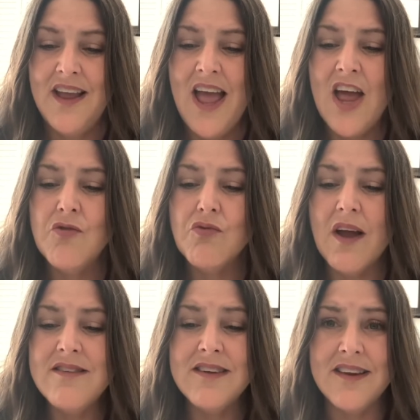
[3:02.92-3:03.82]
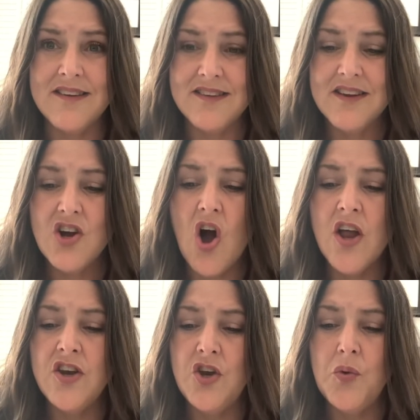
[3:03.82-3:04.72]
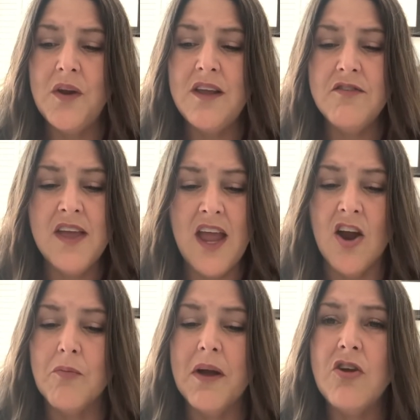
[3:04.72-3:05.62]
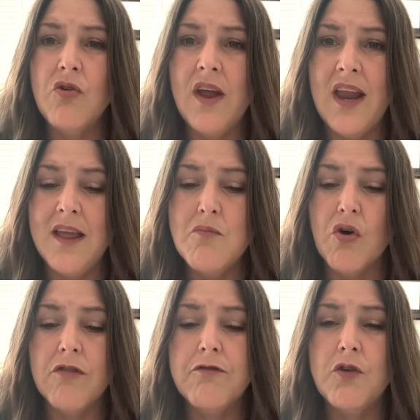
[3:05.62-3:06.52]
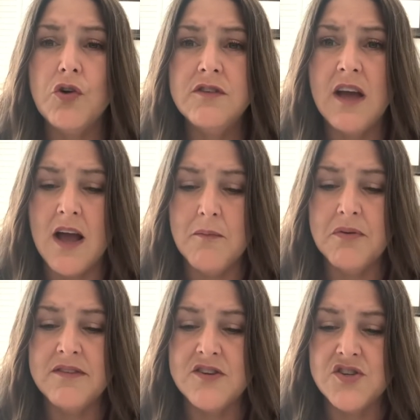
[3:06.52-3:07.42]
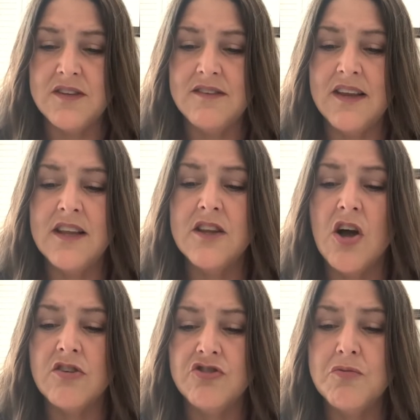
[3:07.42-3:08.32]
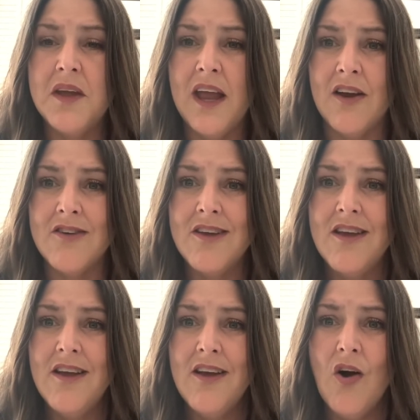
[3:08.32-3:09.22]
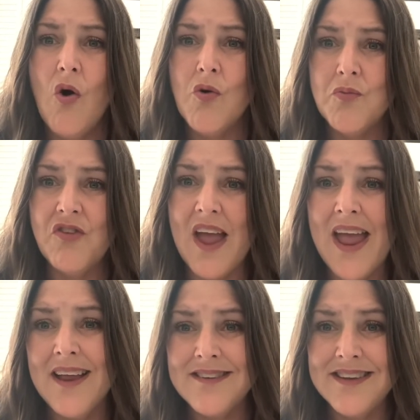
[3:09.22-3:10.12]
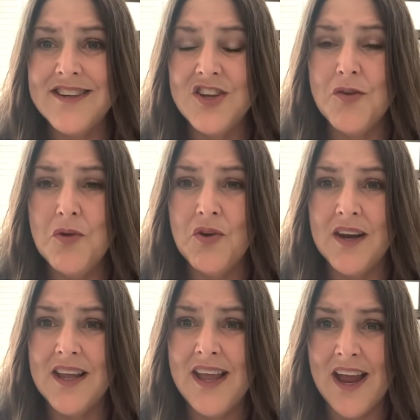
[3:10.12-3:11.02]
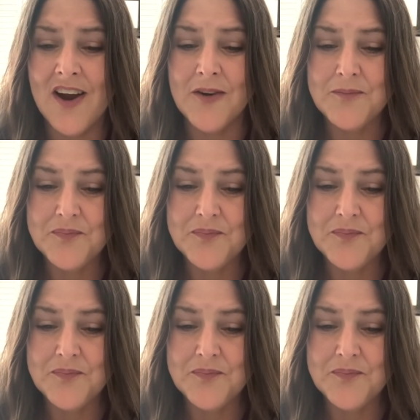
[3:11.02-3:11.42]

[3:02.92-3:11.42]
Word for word: and resident continuity of care by creating more full-time positions in long-term care homes and in community care.